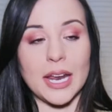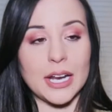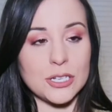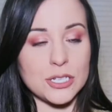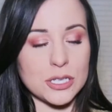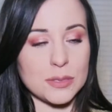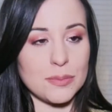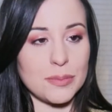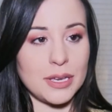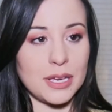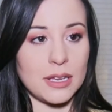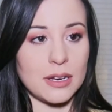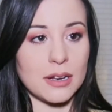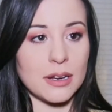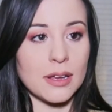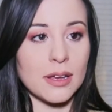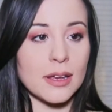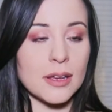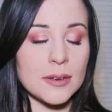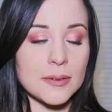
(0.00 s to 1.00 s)
I just mean
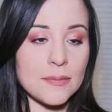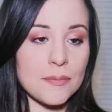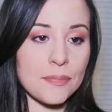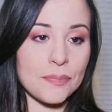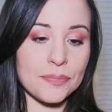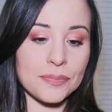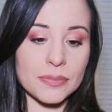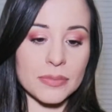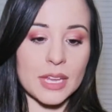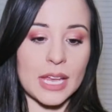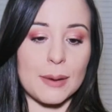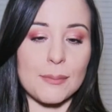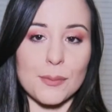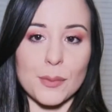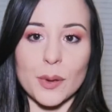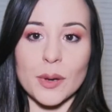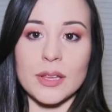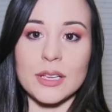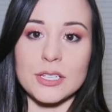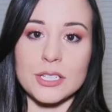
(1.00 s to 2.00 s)
I'm
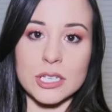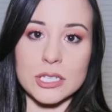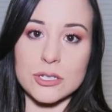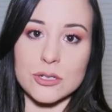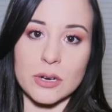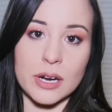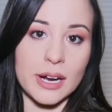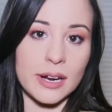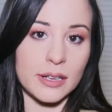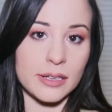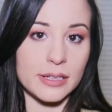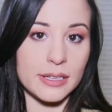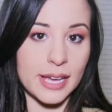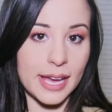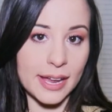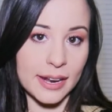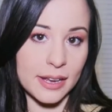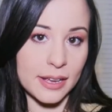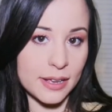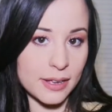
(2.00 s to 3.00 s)
really just trying to
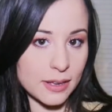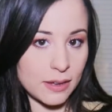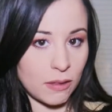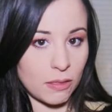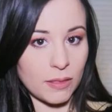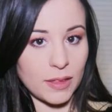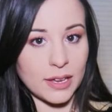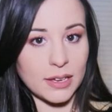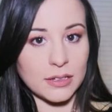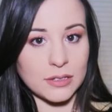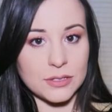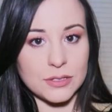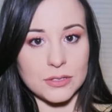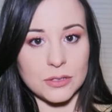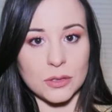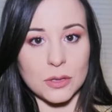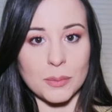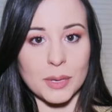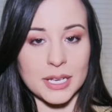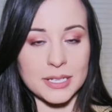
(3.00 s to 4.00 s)
get it and, like,
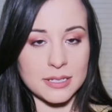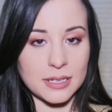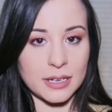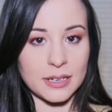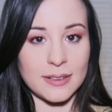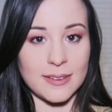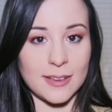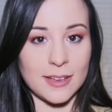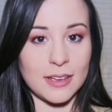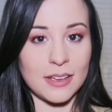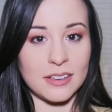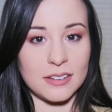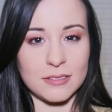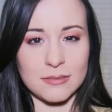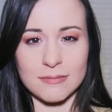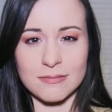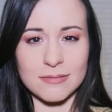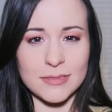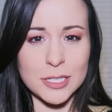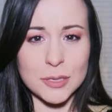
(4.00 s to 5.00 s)
do the best I can
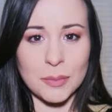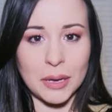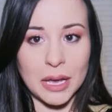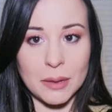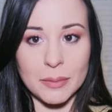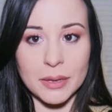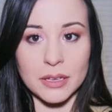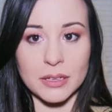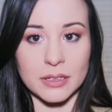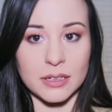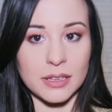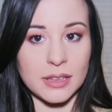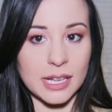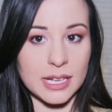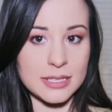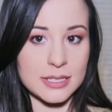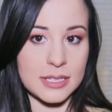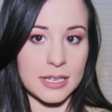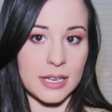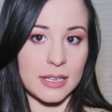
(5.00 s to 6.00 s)
to my ability.
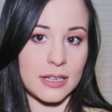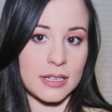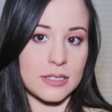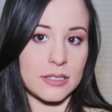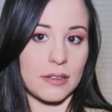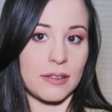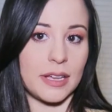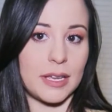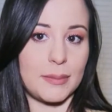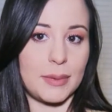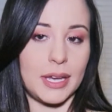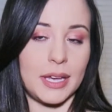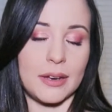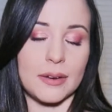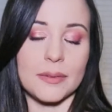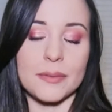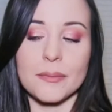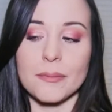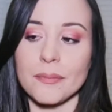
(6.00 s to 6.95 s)
That's it. That's all I mean.